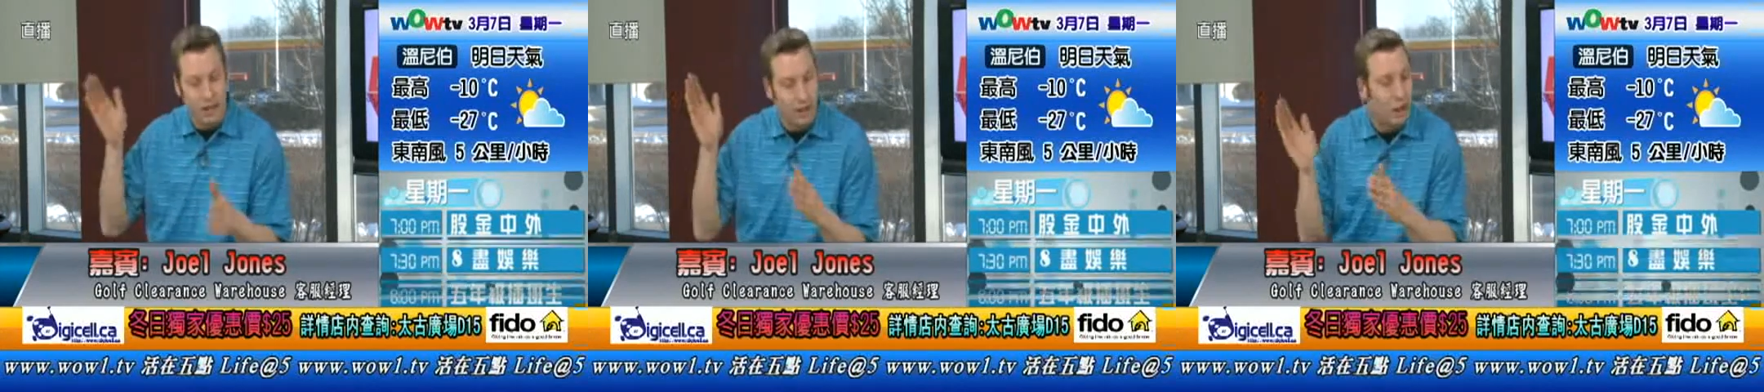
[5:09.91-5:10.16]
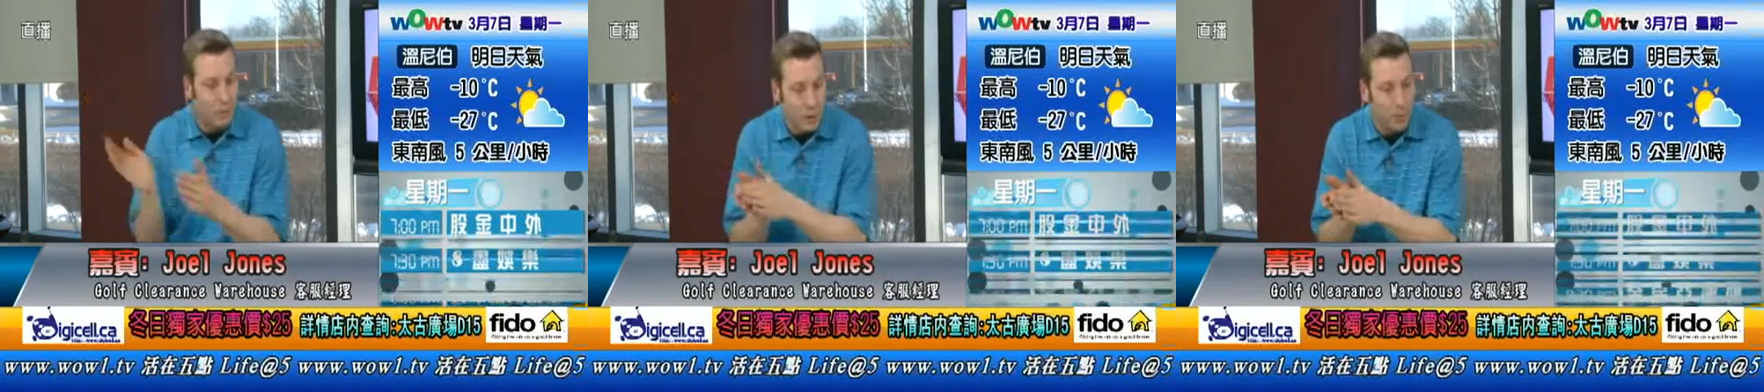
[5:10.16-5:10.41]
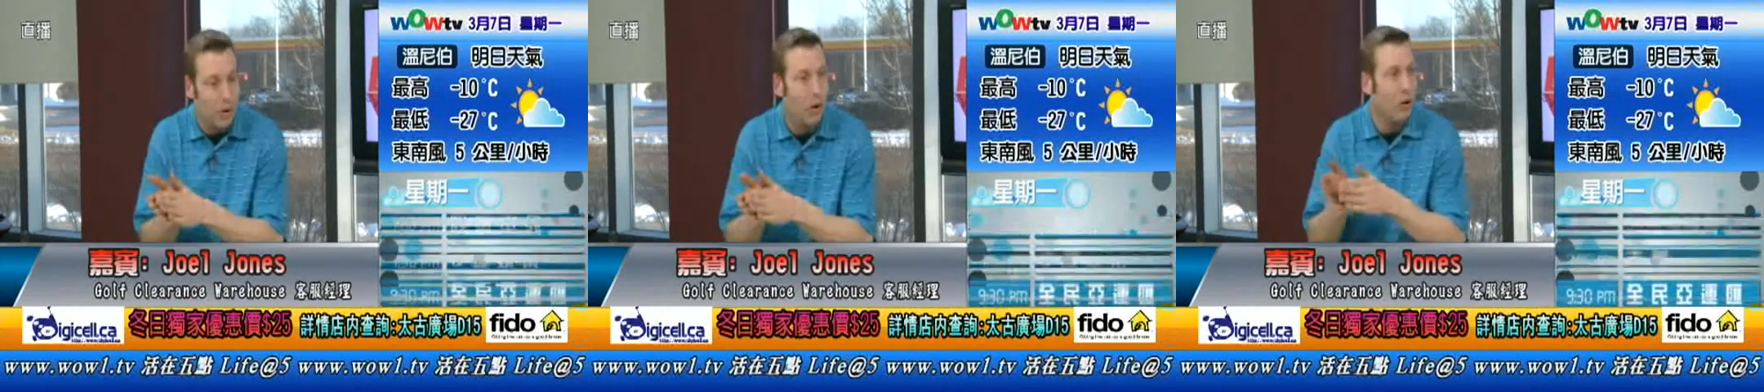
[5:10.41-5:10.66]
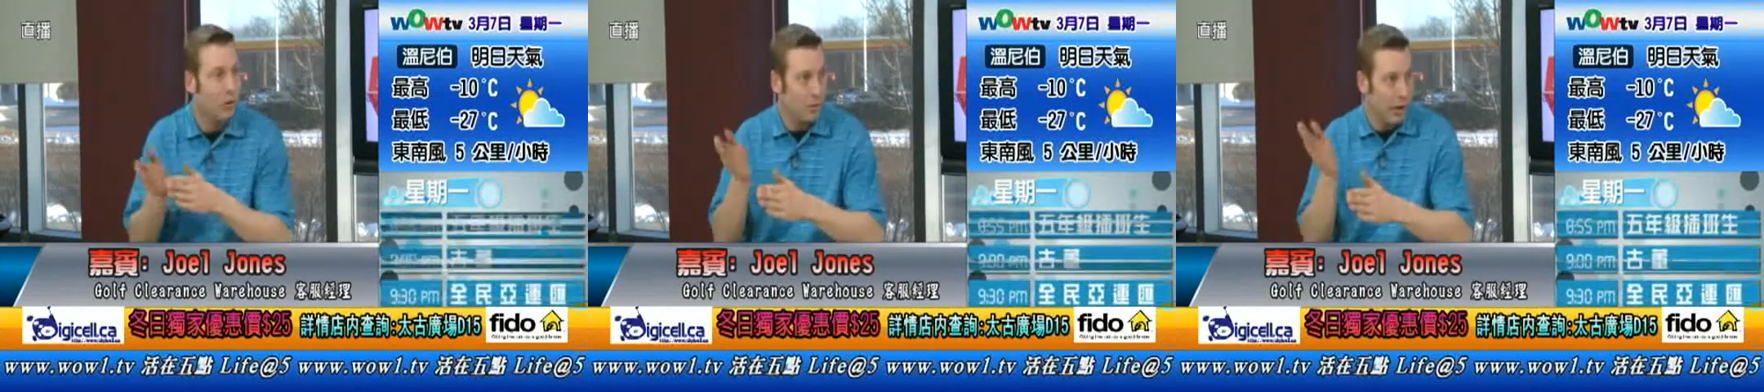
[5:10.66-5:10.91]
the club to the
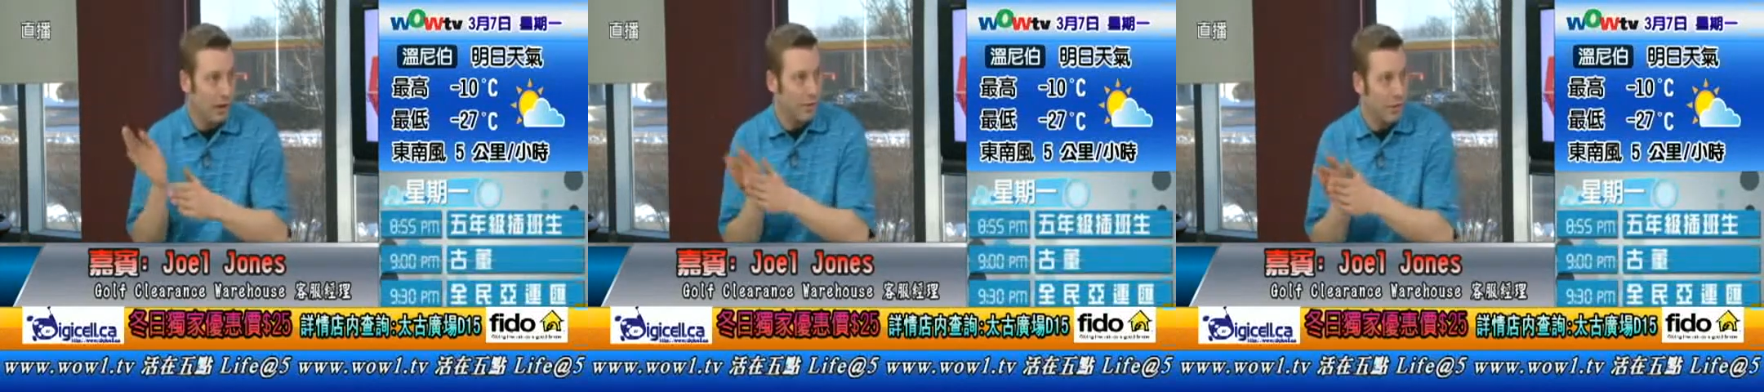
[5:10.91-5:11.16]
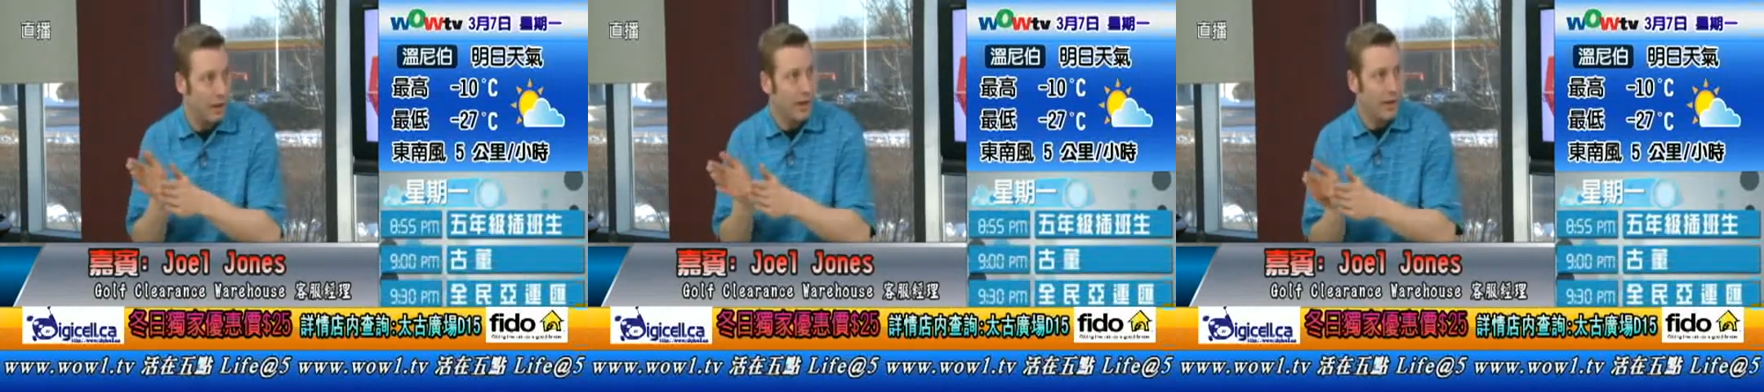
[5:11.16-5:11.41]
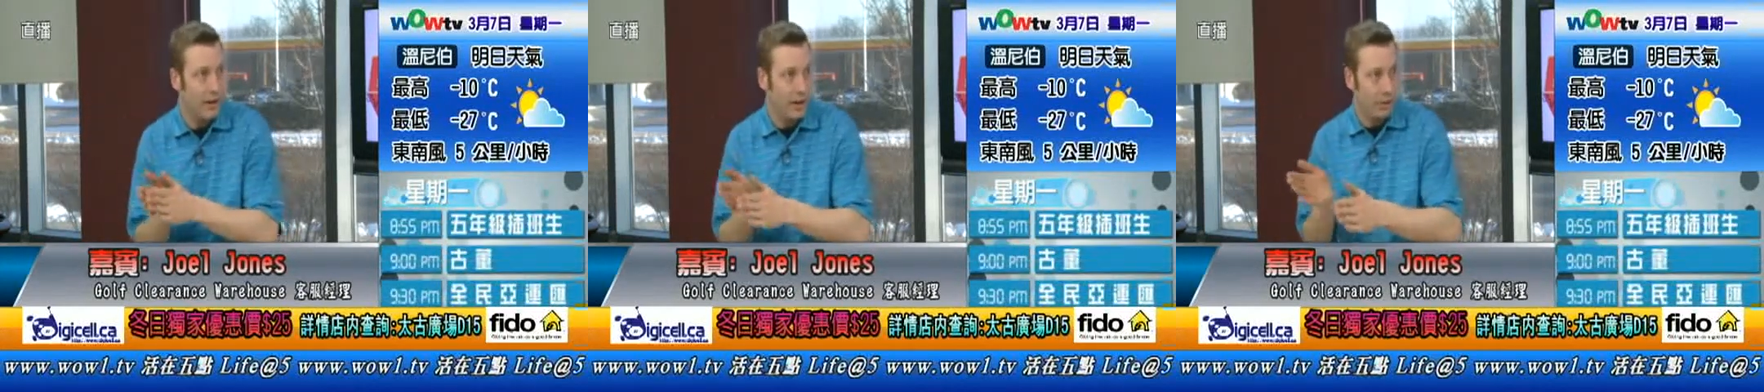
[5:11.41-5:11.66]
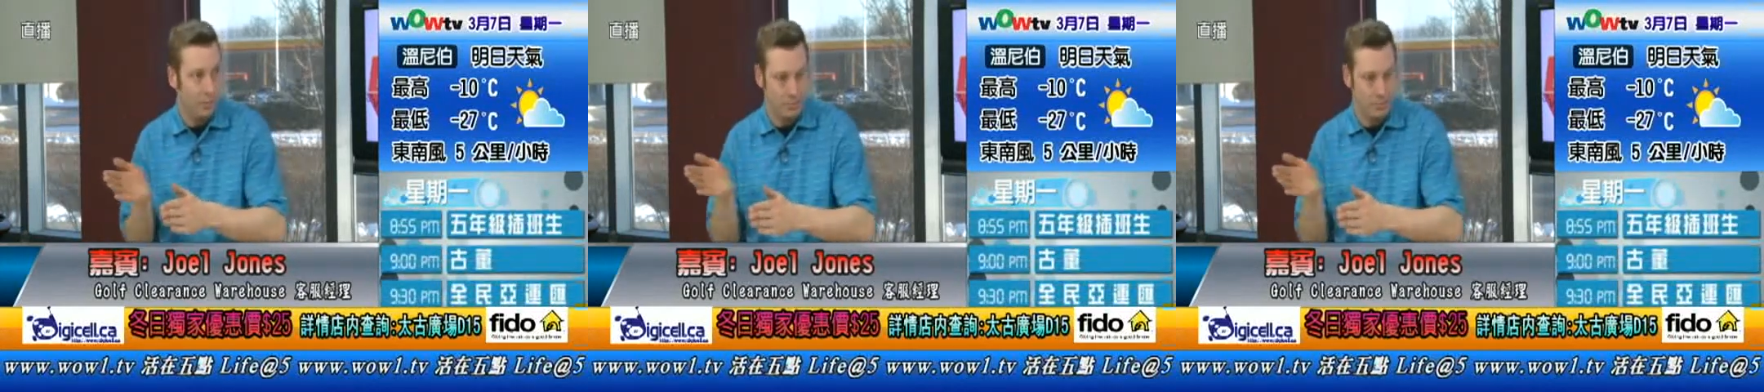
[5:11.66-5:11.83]
ball at a very